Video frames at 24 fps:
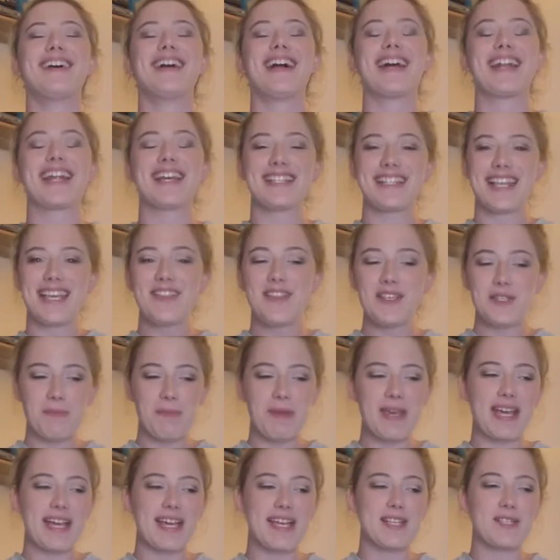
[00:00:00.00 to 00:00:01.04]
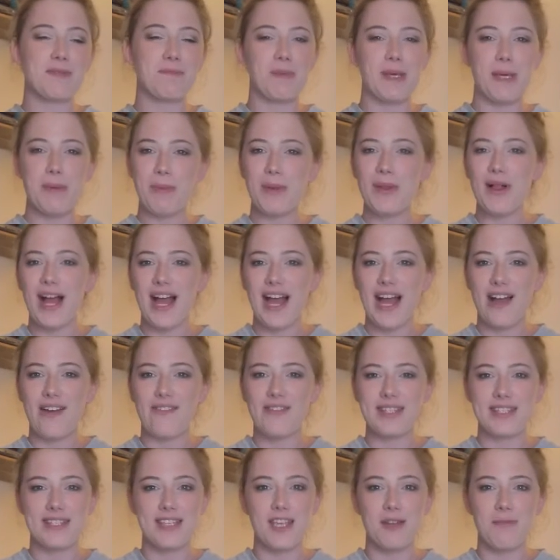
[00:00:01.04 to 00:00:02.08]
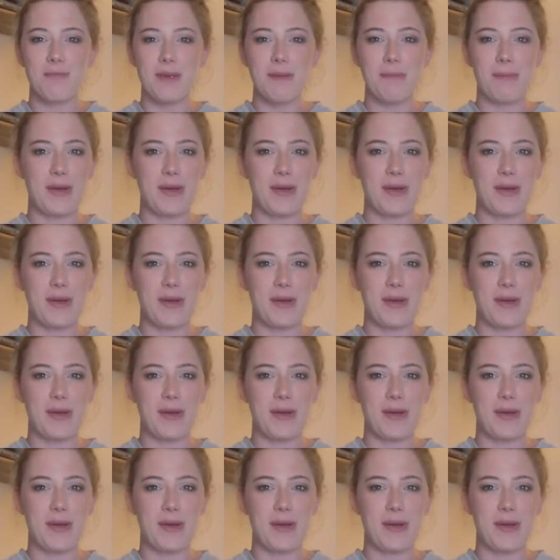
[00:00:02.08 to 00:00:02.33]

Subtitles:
And I say this because people have seen me